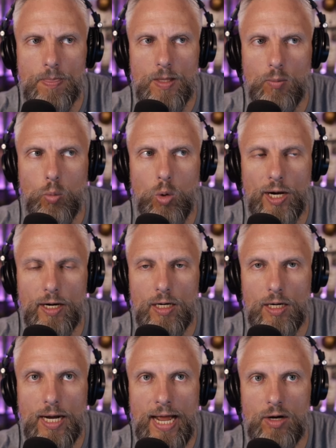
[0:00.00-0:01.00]
what
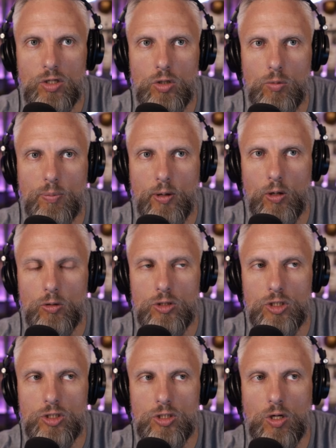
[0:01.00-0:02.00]
are, how do you
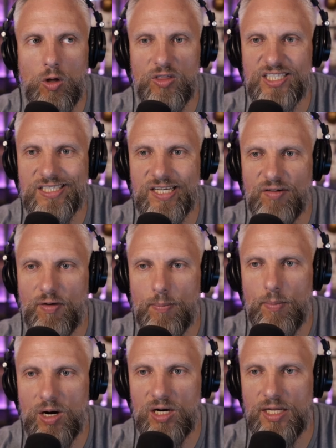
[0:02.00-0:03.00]
approach all these different
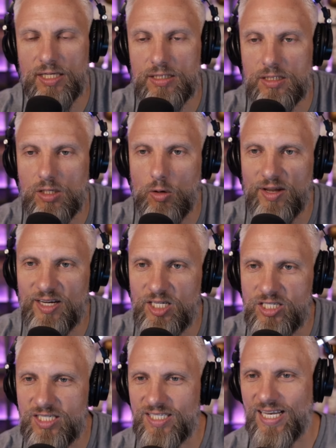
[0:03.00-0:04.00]
markets? So
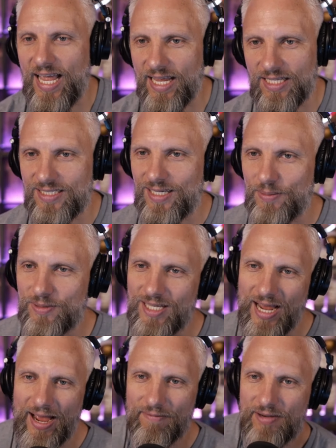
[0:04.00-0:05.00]
each state seems to
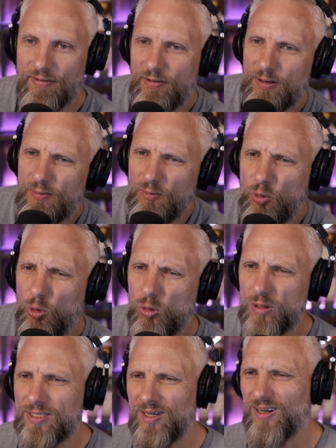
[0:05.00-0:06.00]
have different
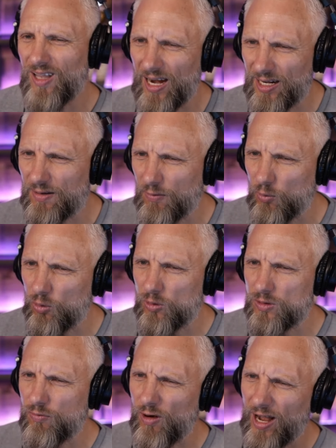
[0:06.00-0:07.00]
rules. There are a lot of different
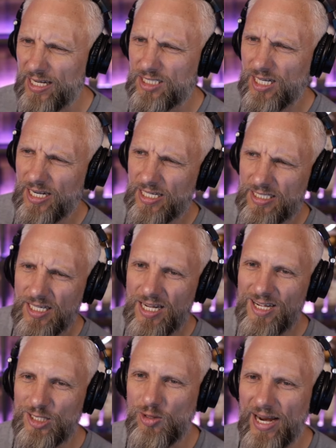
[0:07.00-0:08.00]
rules for hygienists.
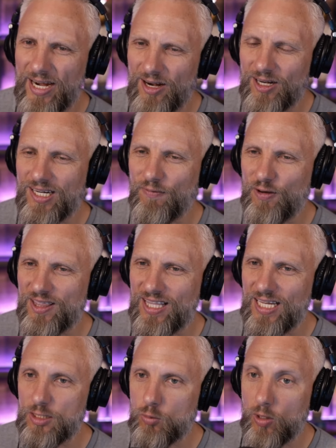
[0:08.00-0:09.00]
So I hear different
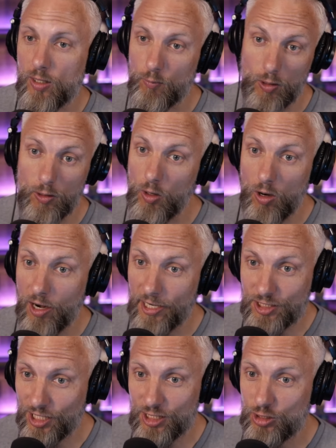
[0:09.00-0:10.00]
things where, well, no, our
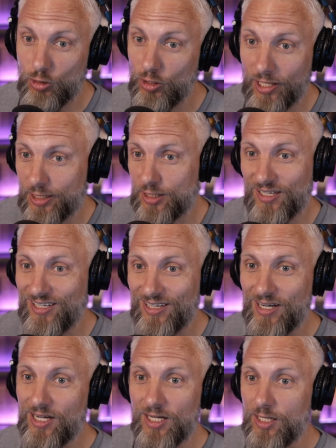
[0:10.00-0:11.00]
hygienists do this and
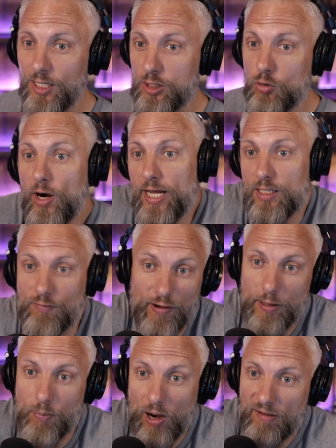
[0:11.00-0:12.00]
it's great. It's
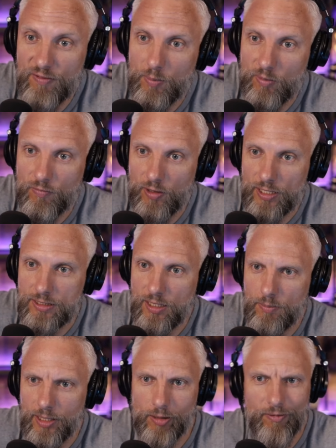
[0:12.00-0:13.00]
very profitable for us. And
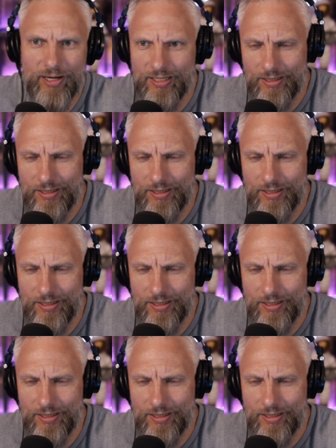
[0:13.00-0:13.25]
I'm like, wait,